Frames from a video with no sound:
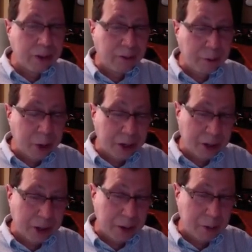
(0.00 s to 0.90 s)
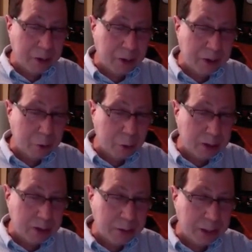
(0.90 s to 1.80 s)
if you're wondering about what all these
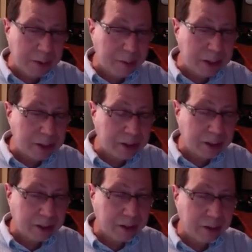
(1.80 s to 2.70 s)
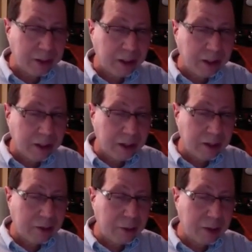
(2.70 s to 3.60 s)
words mean, maybe I should tell you.
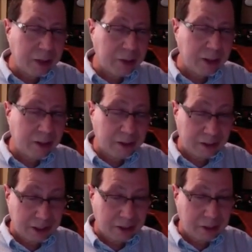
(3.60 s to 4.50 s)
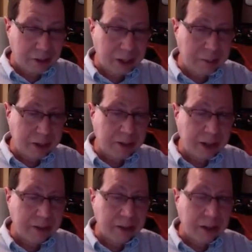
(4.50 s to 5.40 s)
3 by 3 is an array, makes
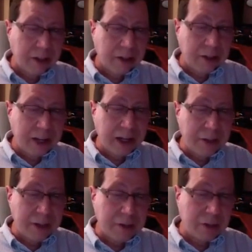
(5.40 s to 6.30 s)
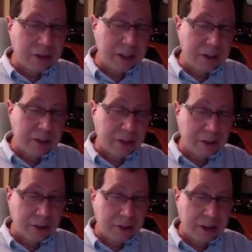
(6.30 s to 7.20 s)
sense. The elements are
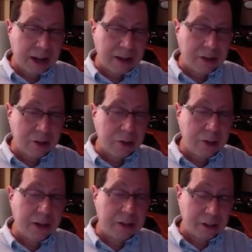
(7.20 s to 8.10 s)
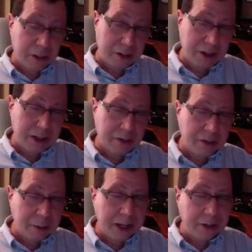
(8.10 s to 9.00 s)
integers, and it's a two-dimensional array, so
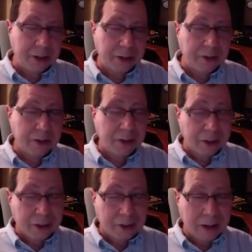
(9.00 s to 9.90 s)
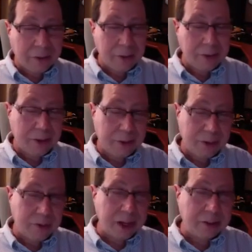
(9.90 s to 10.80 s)
it's a matrix, right? If it
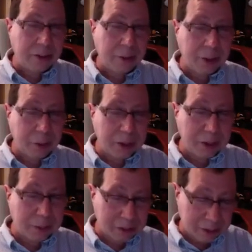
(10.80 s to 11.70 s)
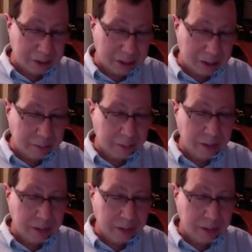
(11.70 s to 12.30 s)
was a vector, it'd be a one-dimensional array.